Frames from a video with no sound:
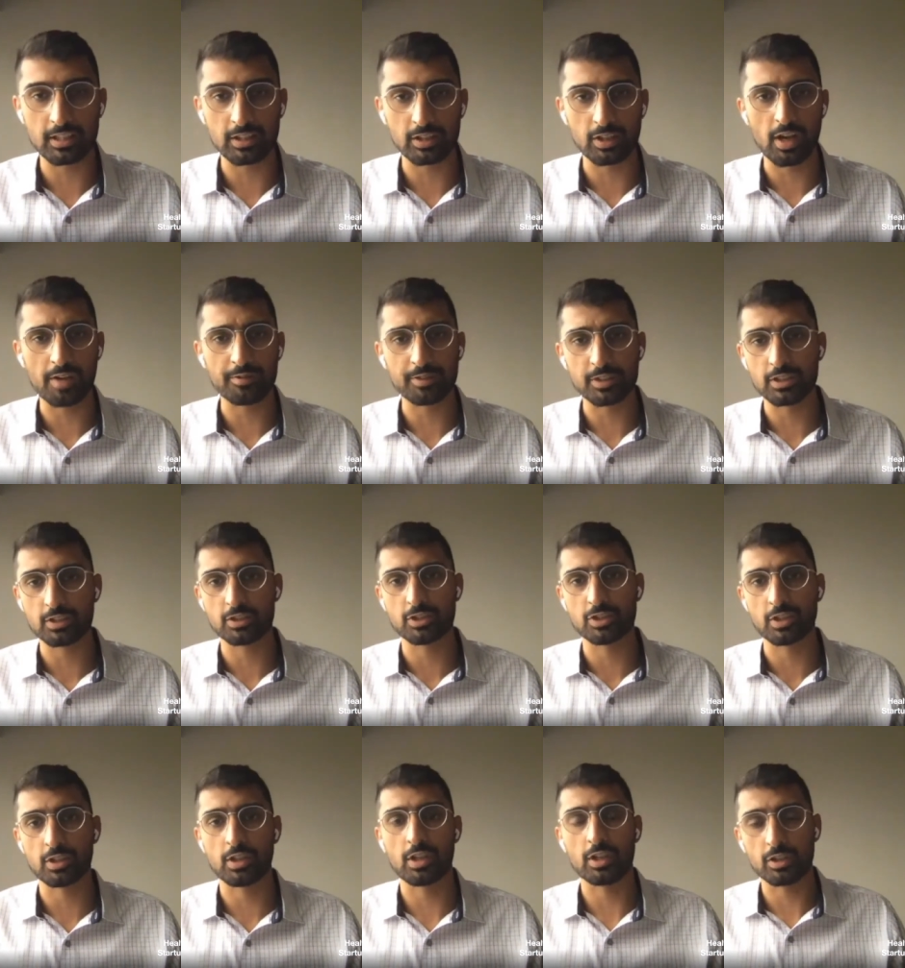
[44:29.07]
And obviously there
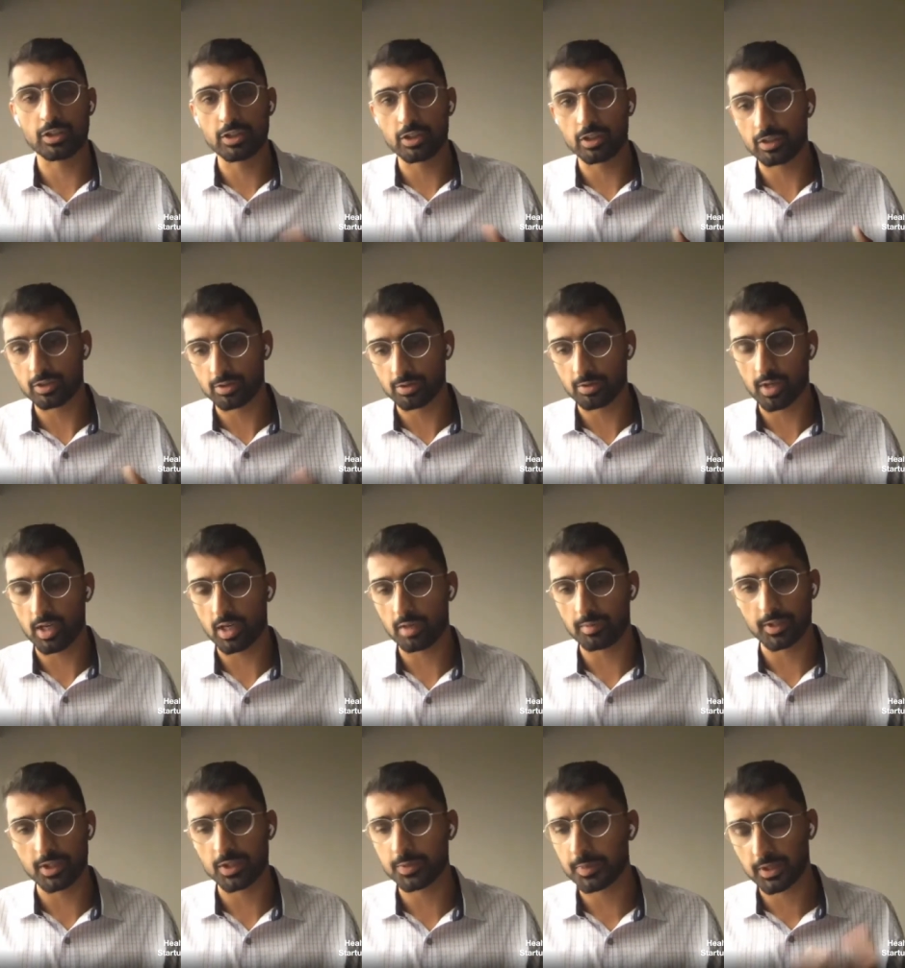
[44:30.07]
still are insurance
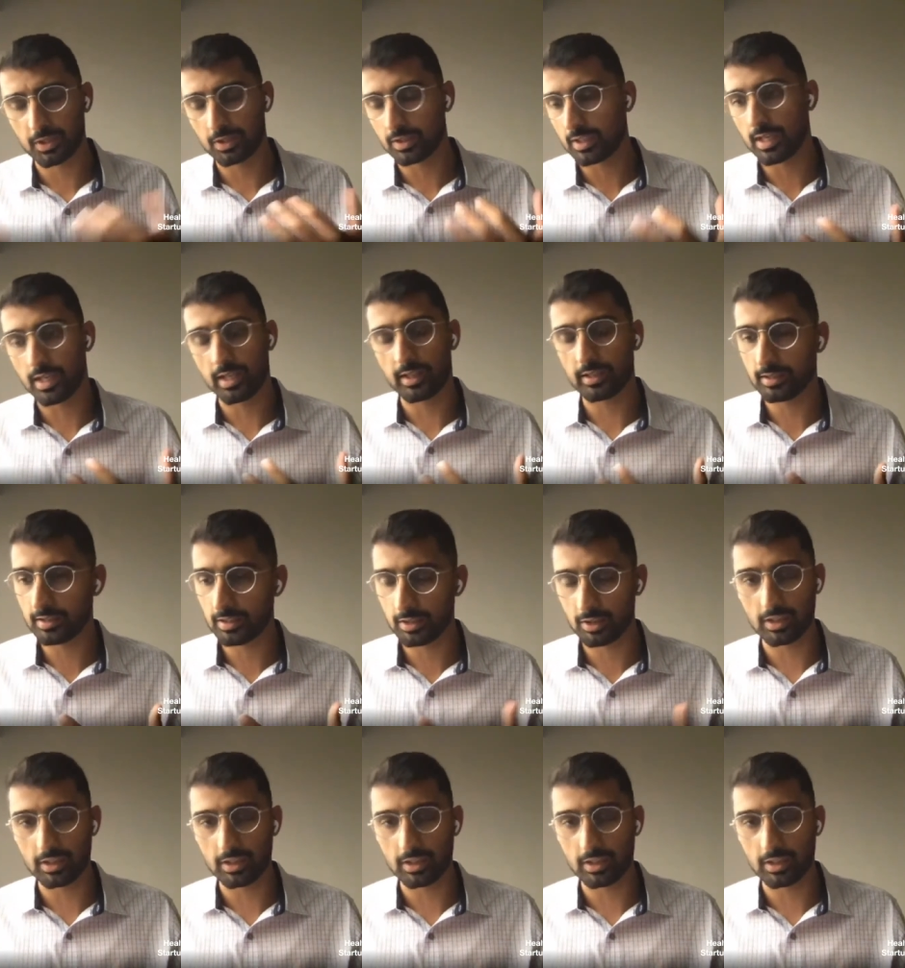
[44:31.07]
requirements, but they're not